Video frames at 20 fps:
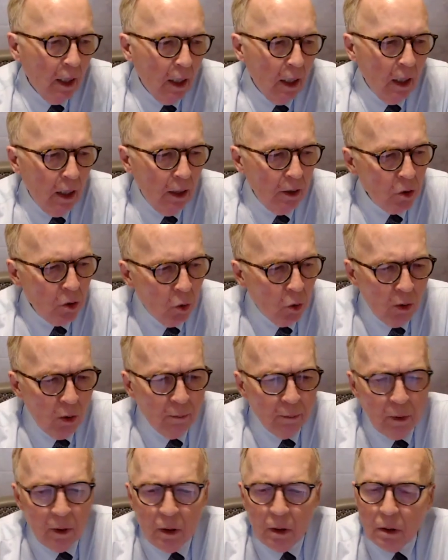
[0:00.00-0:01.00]
a
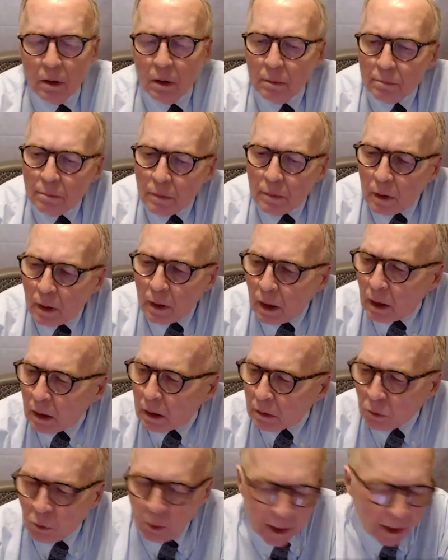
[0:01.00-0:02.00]
normal
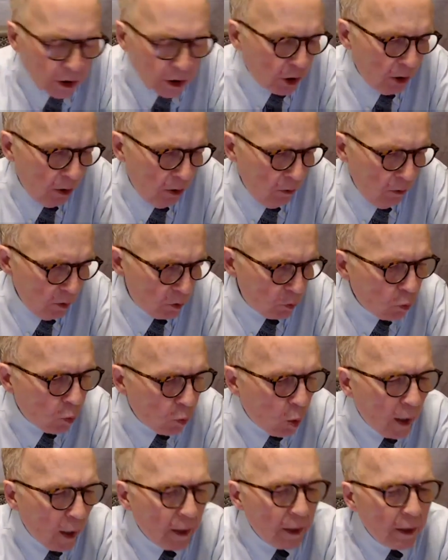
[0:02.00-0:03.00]
ratio is
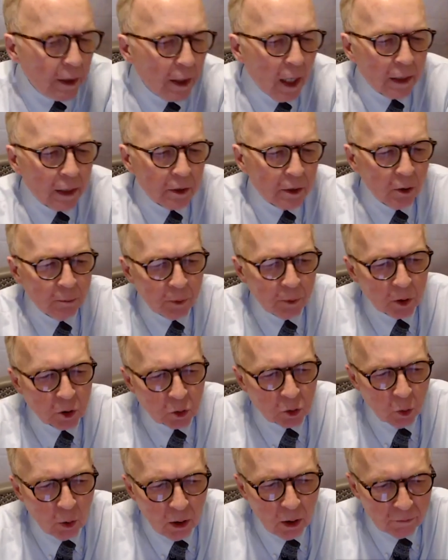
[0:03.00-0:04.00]
1 doctor per
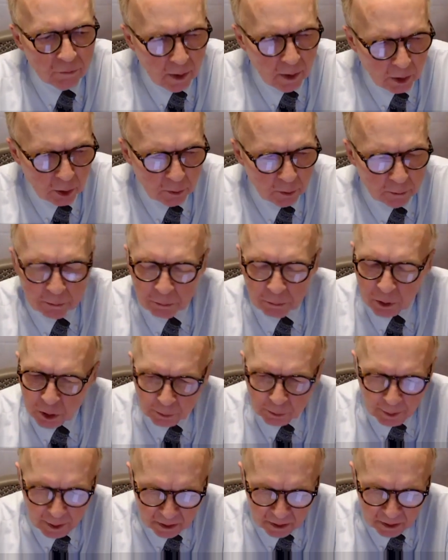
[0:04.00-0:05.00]
1,200
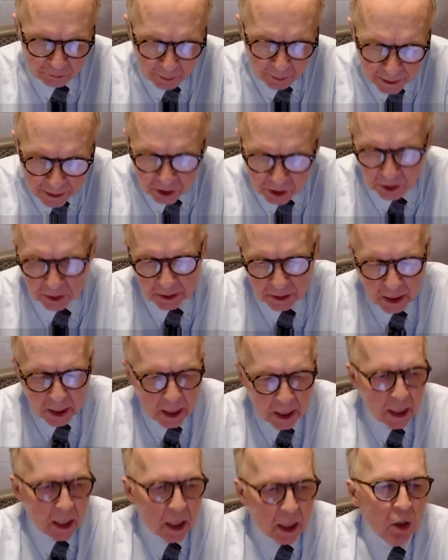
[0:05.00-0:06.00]
prospective patients.
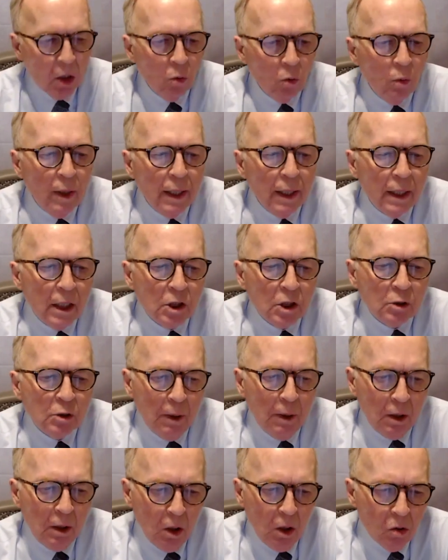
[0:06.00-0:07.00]
When it gets
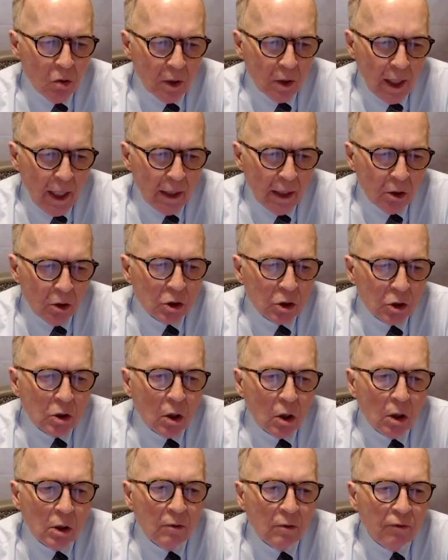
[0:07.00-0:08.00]
below that, you
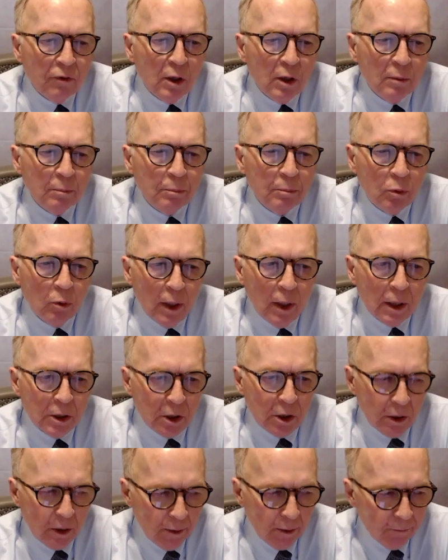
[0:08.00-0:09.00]
start to feel
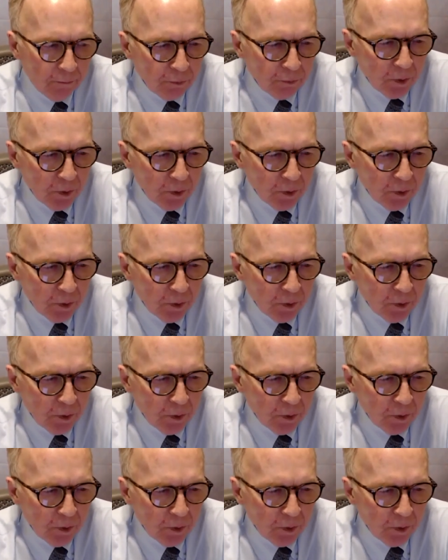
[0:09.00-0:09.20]
pressure,